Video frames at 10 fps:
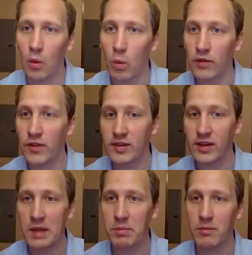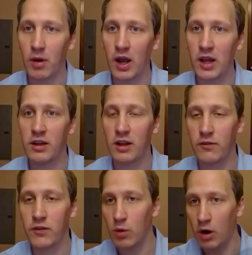One thing to keep in mind,
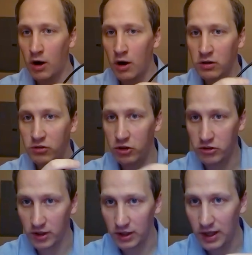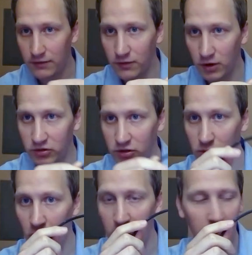if you are choosing a left versus a
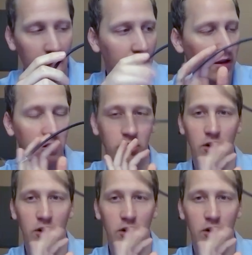right hand, and